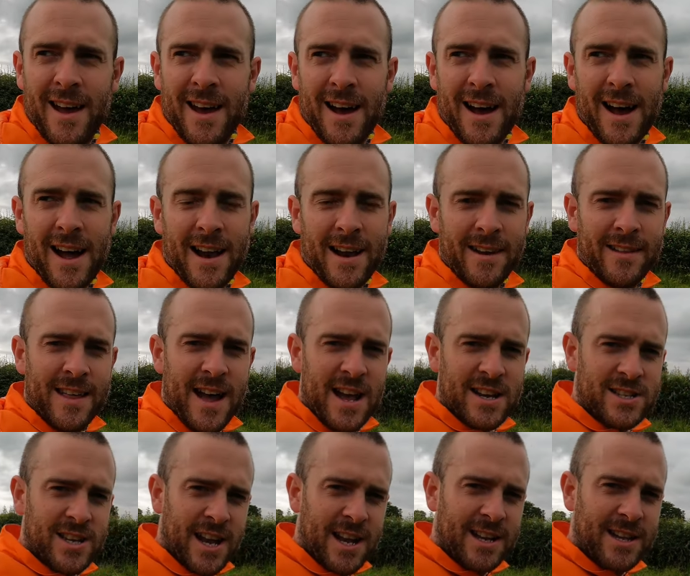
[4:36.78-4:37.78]
And
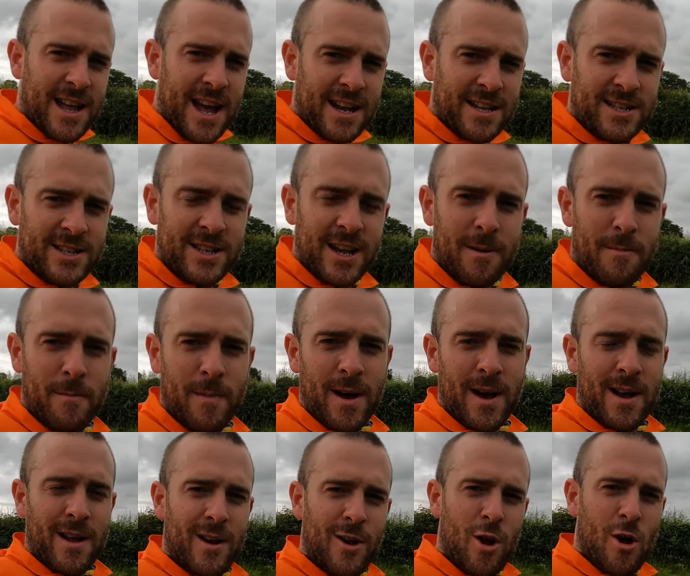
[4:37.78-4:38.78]
that's it, that's
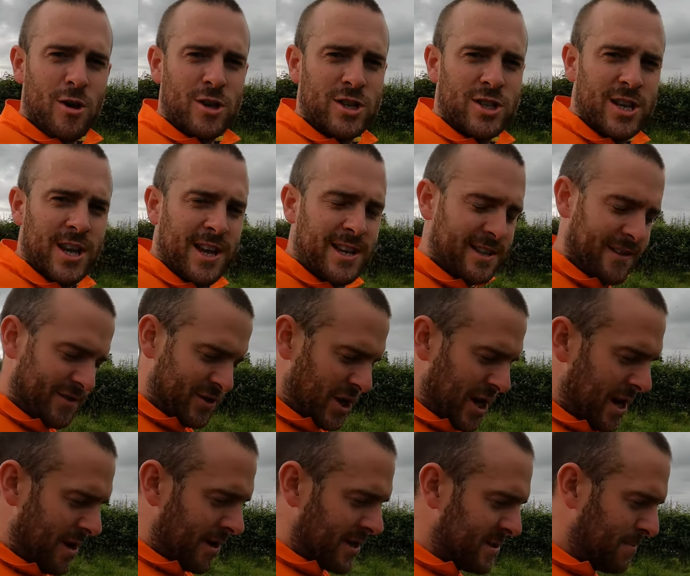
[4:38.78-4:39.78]
summer losses. I've
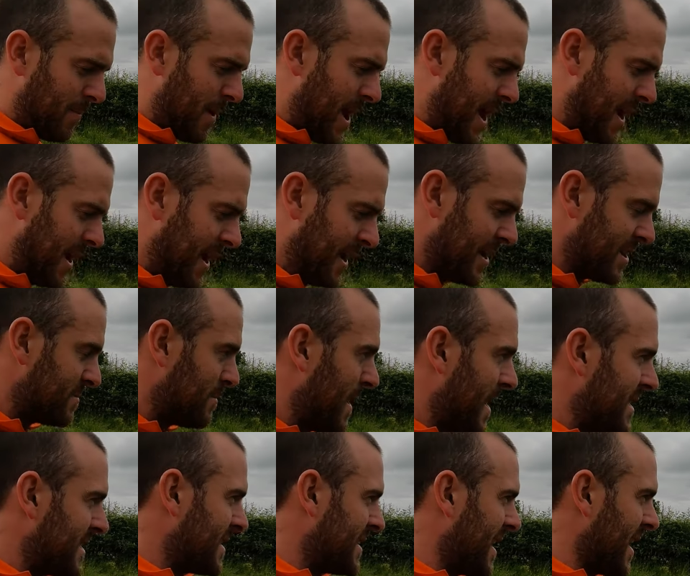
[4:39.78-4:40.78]
tried to explain it as
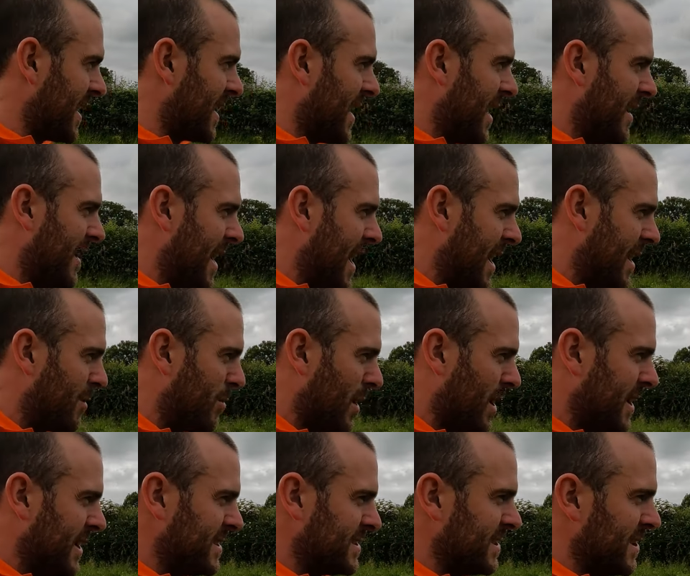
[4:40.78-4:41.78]
best as I can there.
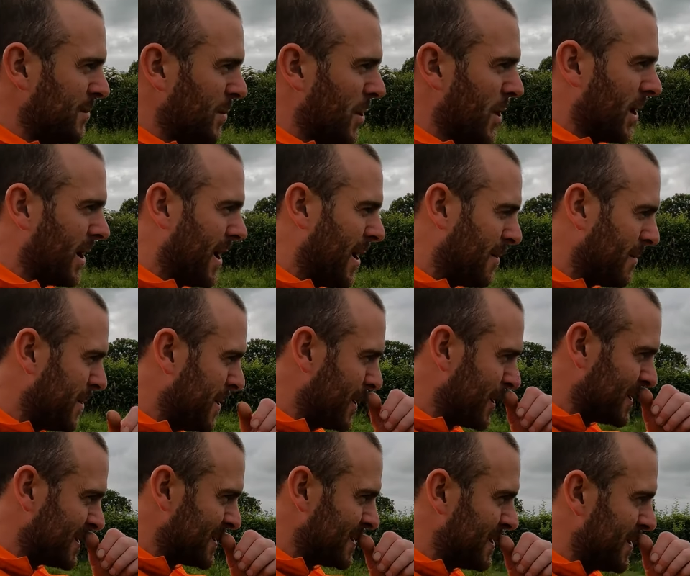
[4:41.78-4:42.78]
Quite easy to work it out here
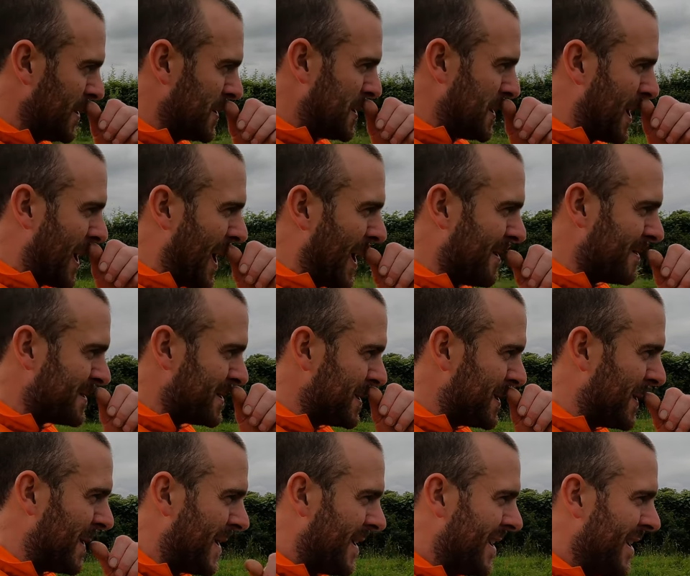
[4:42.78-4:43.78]
because there's 30 hives
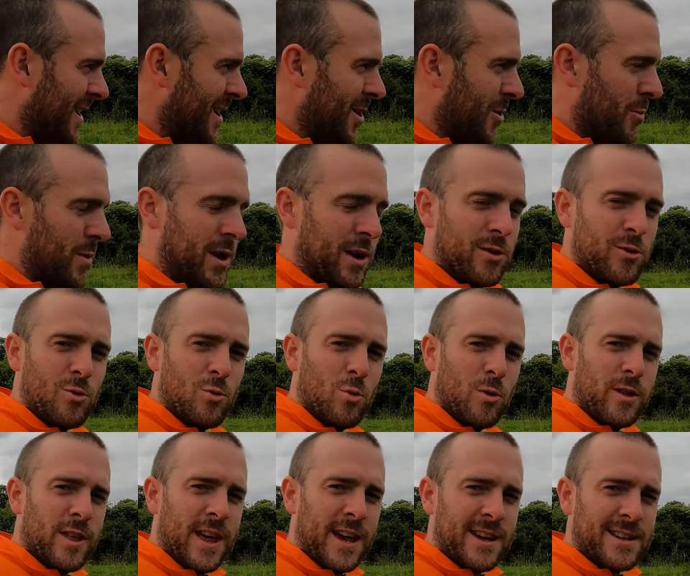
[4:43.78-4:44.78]
and we can
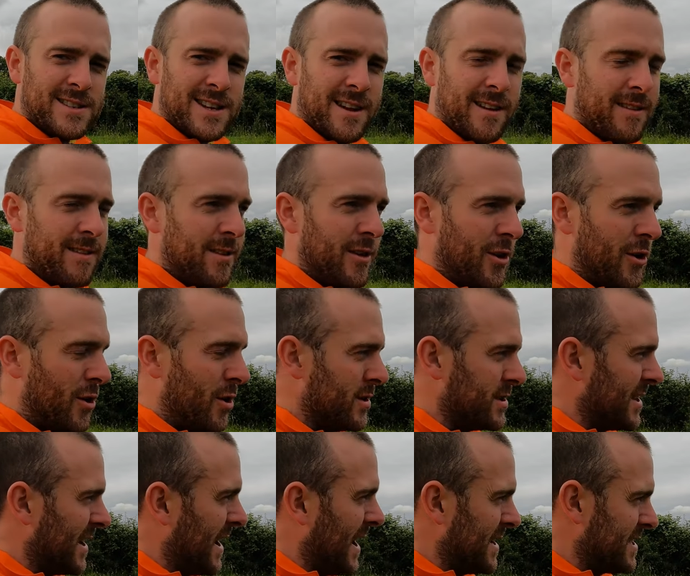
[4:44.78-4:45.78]
do things in
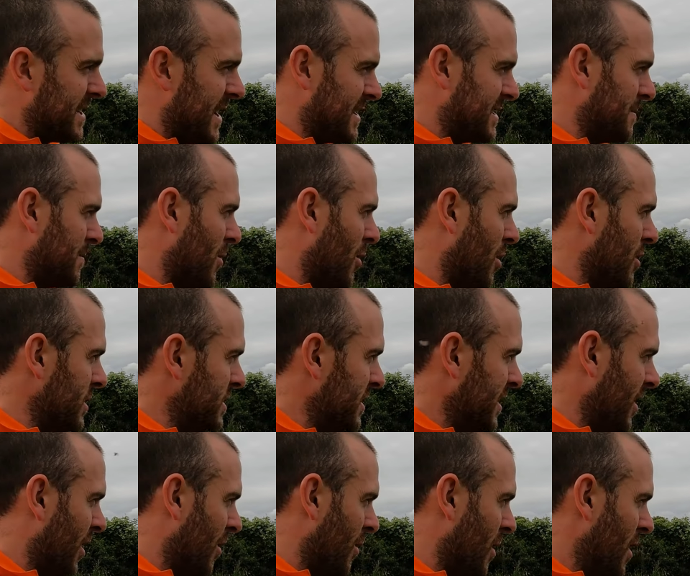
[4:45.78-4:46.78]
thirds. And I suppose,
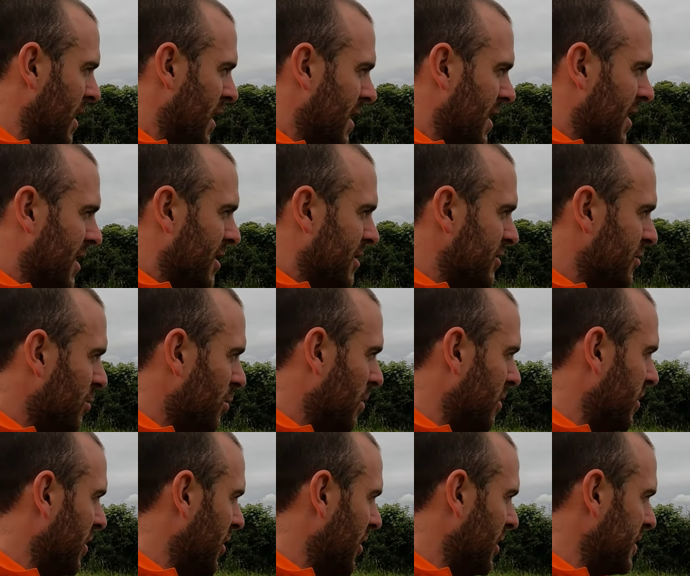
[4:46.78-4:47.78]
you know,
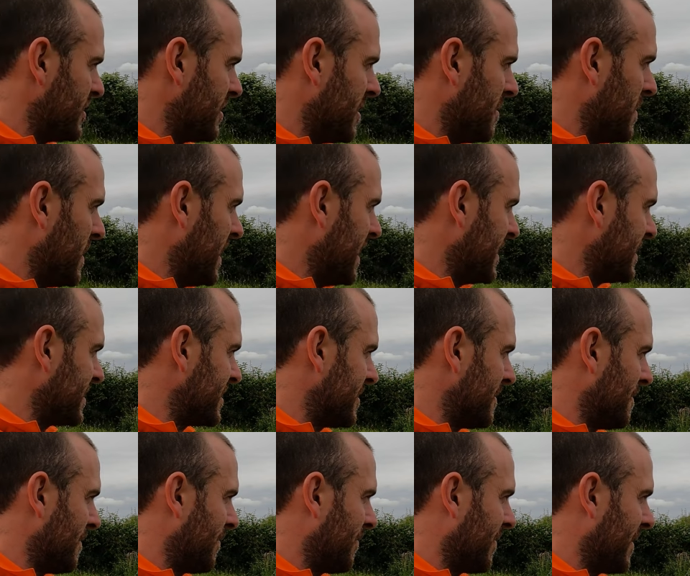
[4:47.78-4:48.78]
2/3 of the bees
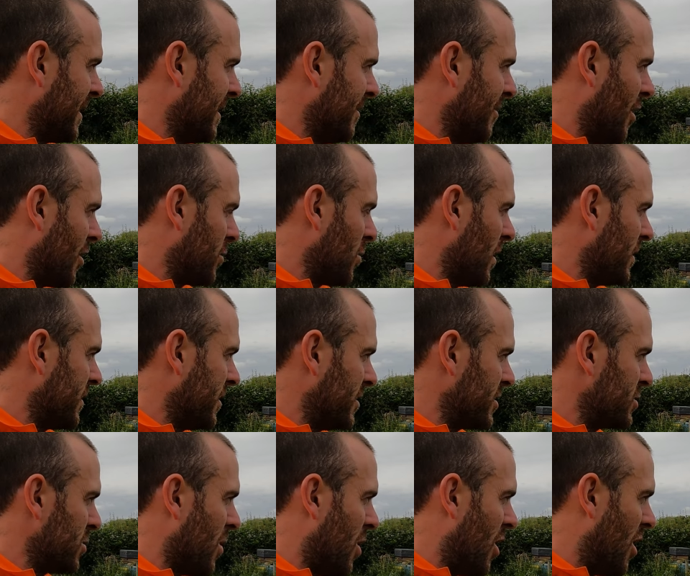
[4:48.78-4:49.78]
not wanting
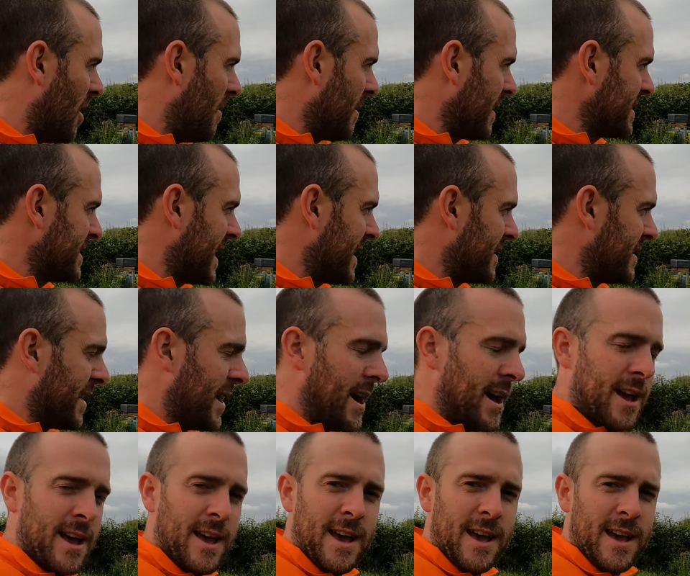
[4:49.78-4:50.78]
a swarm,
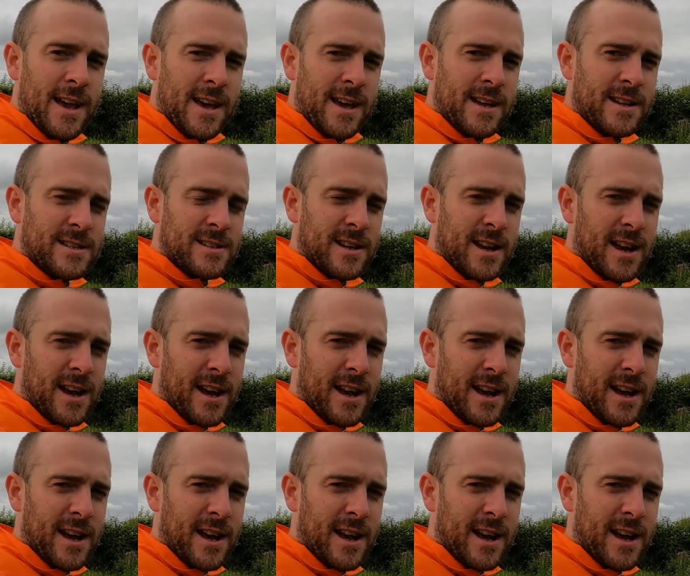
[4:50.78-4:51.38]
etc., is